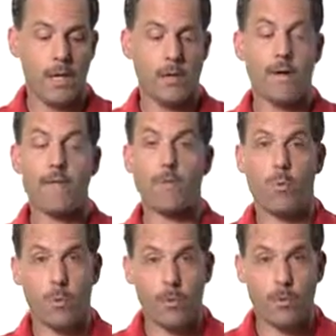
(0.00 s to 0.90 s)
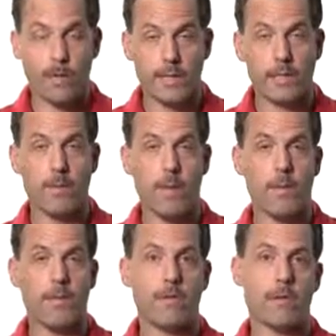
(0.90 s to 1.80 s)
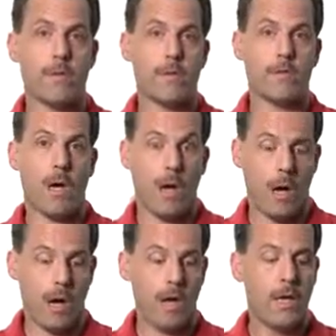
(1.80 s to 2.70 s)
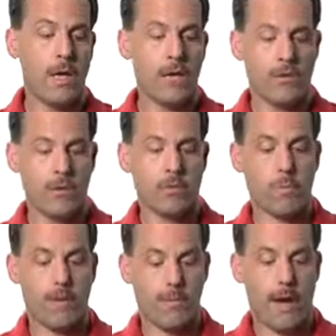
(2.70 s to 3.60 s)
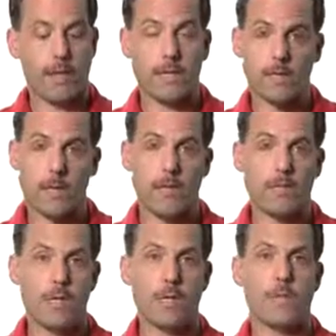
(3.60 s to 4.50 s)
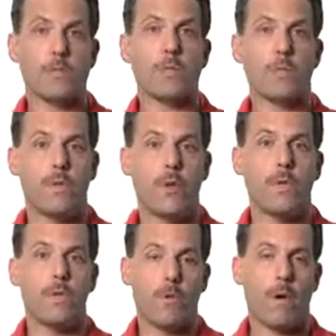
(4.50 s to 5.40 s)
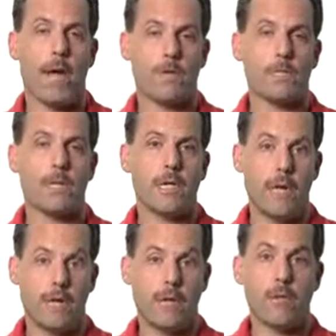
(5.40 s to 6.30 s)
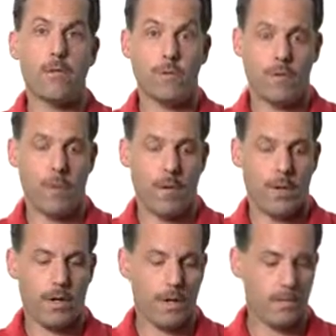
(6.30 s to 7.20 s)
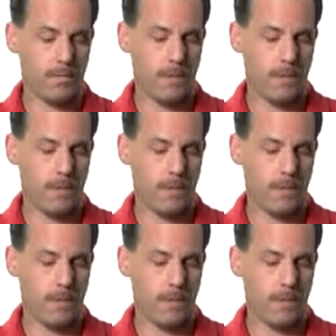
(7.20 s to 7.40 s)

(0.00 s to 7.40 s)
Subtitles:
You don't have to worry too much about what those numbers are. Just when you finally see those numbers, you will know that you are actually connected to the network.